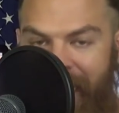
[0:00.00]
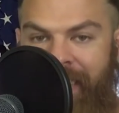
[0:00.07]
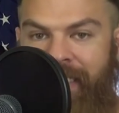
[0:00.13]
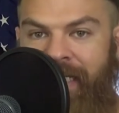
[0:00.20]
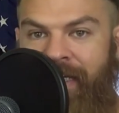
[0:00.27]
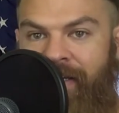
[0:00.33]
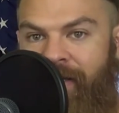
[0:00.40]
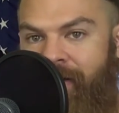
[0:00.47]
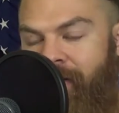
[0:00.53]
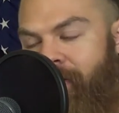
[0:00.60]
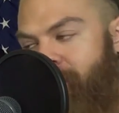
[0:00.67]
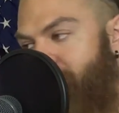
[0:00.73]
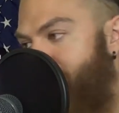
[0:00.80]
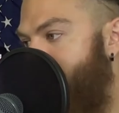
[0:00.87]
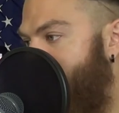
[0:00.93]
desk,
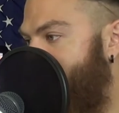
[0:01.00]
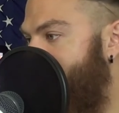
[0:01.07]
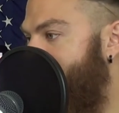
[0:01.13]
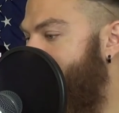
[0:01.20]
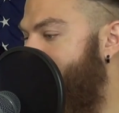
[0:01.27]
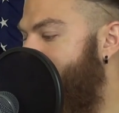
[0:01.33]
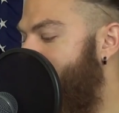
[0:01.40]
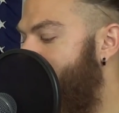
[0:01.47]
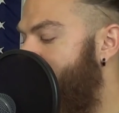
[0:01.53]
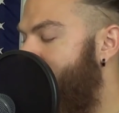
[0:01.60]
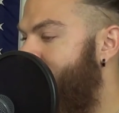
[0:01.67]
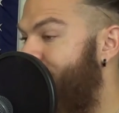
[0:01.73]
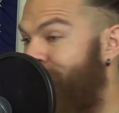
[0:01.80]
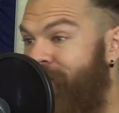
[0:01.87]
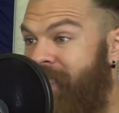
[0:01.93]
you're messier,
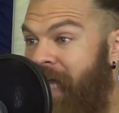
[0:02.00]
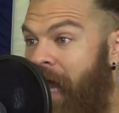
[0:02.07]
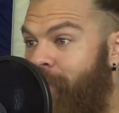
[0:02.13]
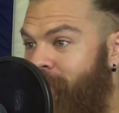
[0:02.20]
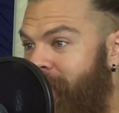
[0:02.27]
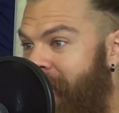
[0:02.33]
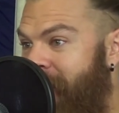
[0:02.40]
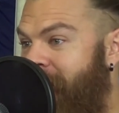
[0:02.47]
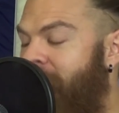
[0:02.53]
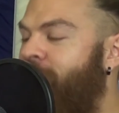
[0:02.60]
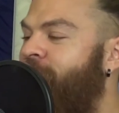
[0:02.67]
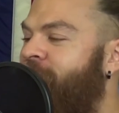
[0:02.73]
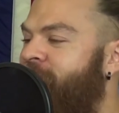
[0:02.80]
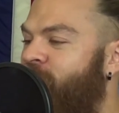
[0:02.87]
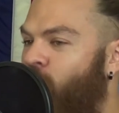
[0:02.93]
you stay up late
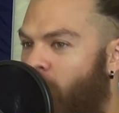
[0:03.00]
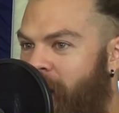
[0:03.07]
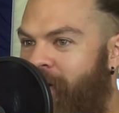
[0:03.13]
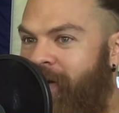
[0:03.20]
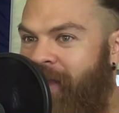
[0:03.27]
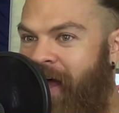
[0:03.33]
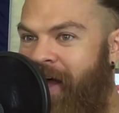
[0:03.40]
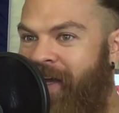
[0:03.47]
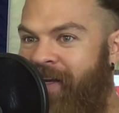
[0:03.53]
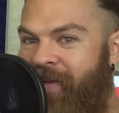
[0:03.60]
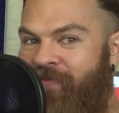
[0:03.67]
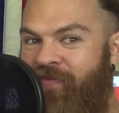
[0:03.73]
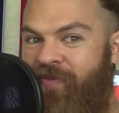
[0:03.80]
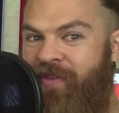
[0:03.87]
and you swear a lot,